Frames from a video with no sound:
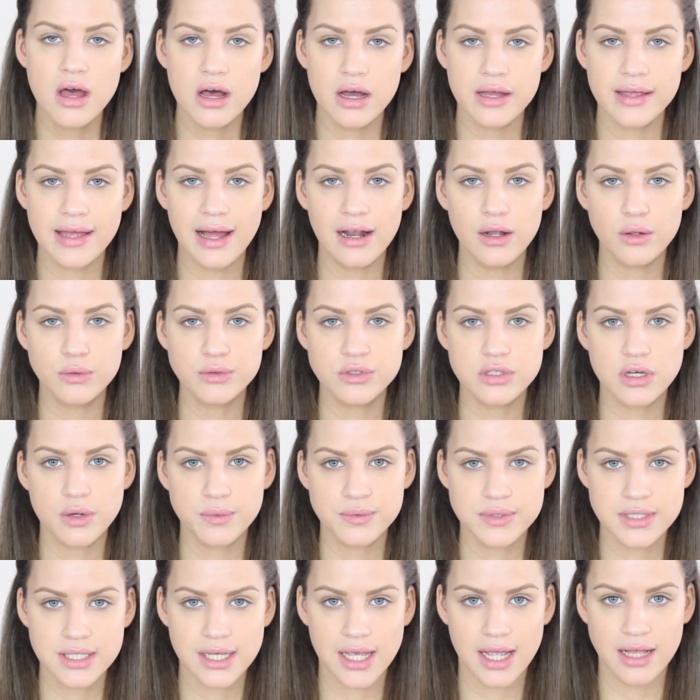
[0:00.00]
a yellow
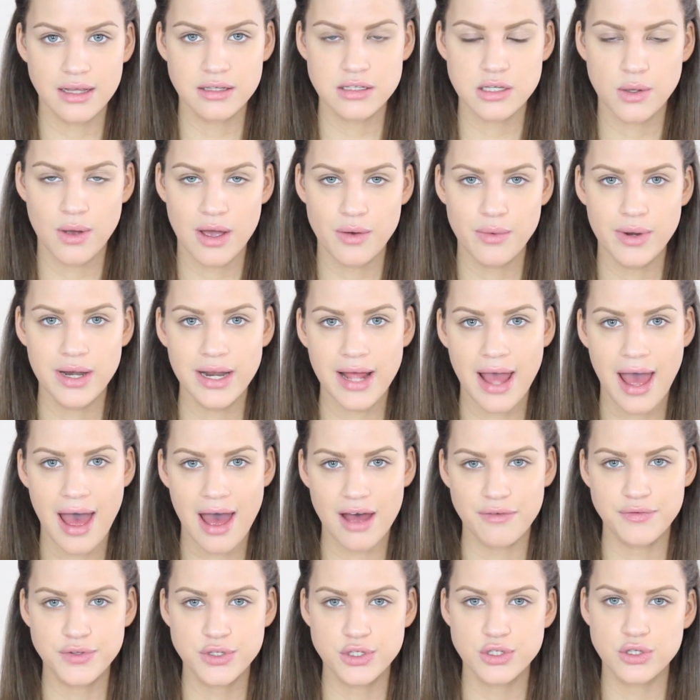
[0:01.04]
tone skin, so I really
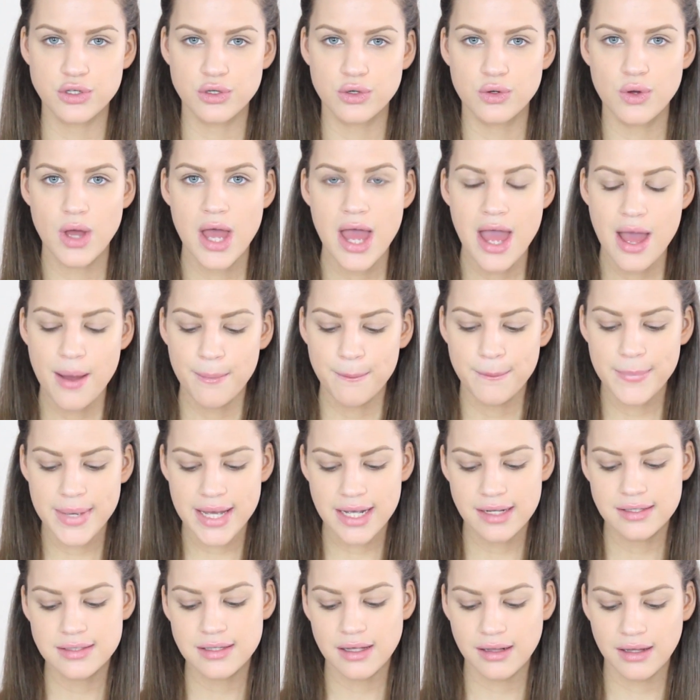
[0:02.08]
have to
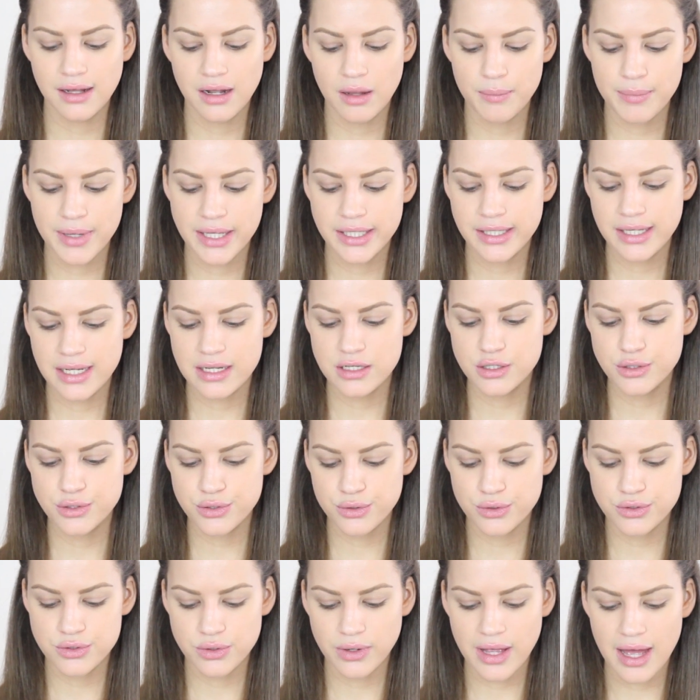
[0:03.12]
mix a little bit these
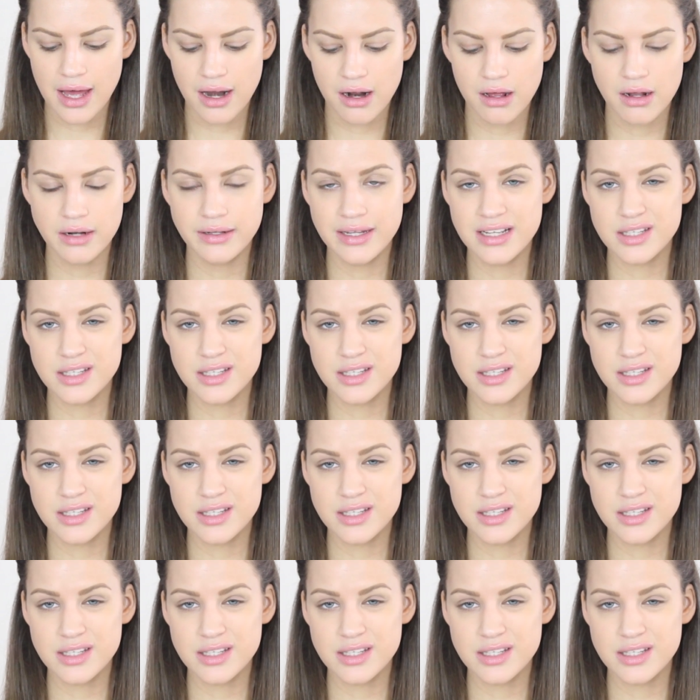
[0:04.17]
two together.